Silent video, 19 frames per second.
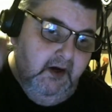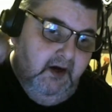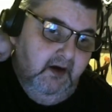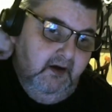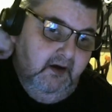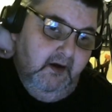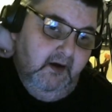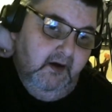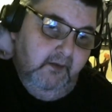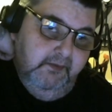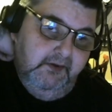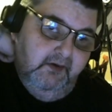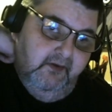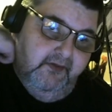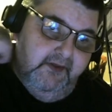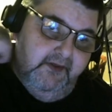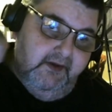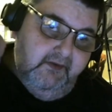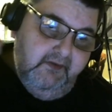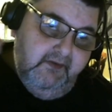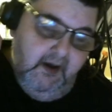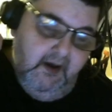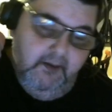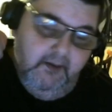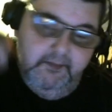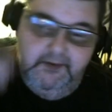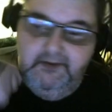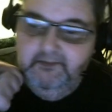couple of things
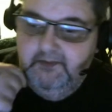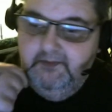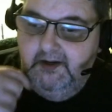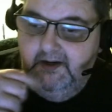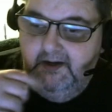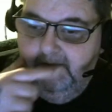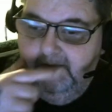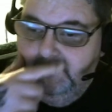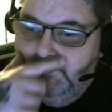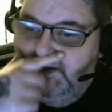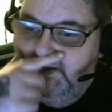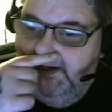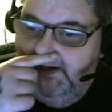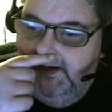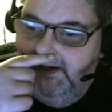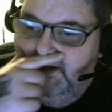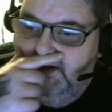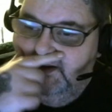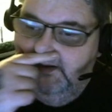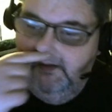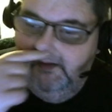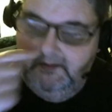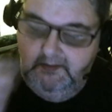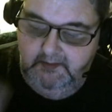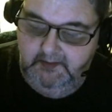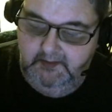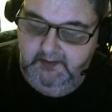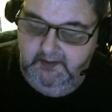happened.
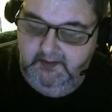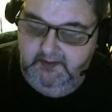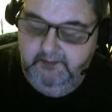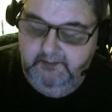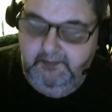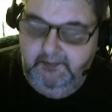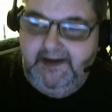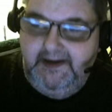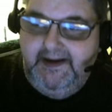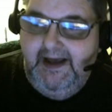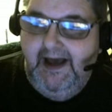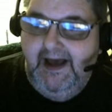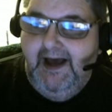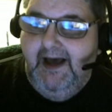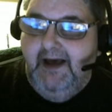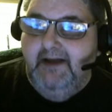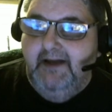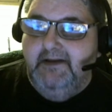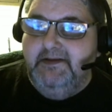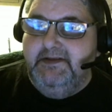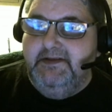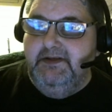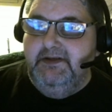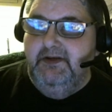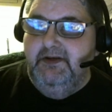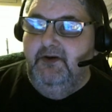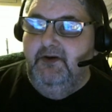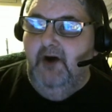My dad's
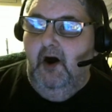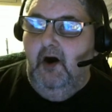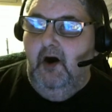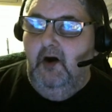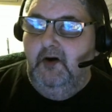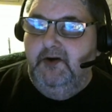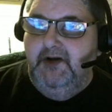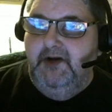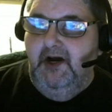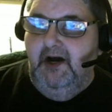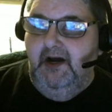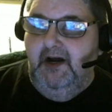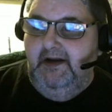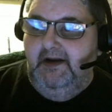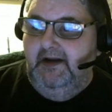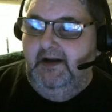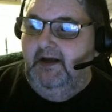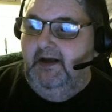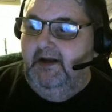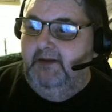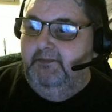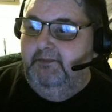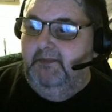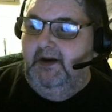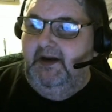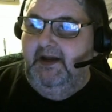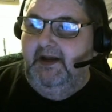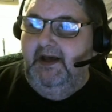dog died, and
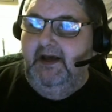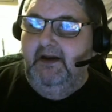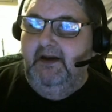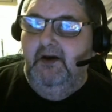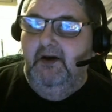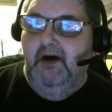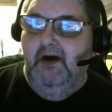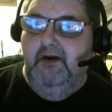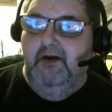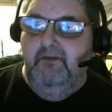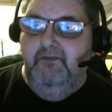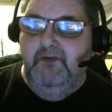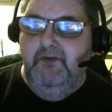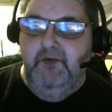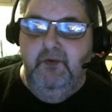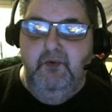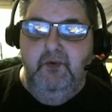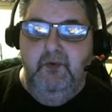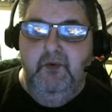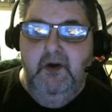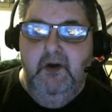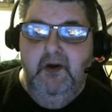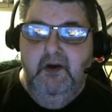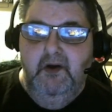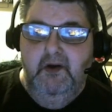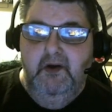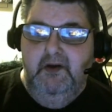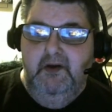my dad died a few
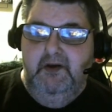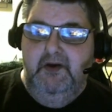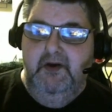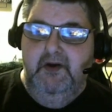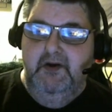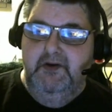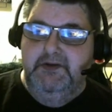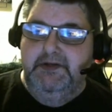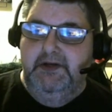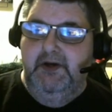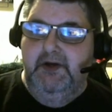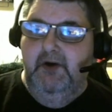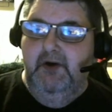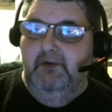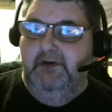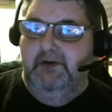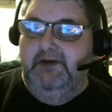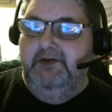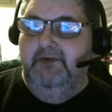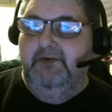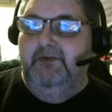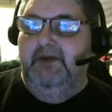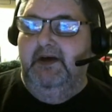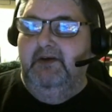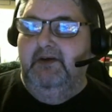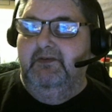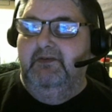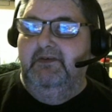years ago in
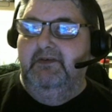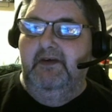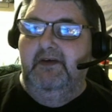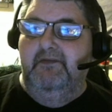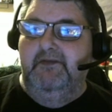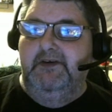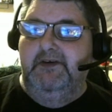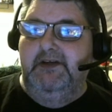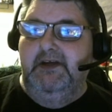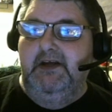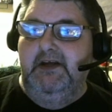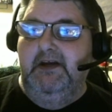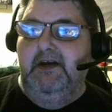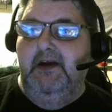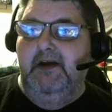2017.